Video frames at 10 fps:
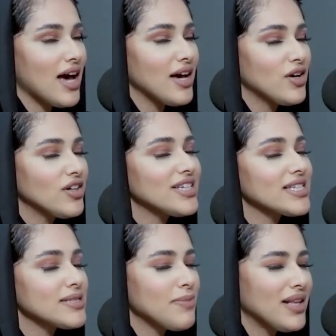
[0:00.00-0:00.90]
I got
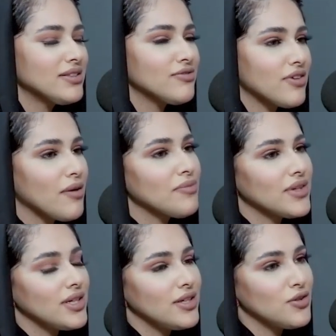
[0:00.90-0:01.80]
expelled
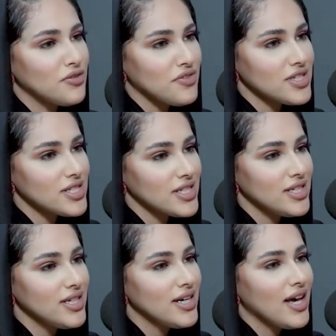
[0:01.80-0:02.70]
from the university.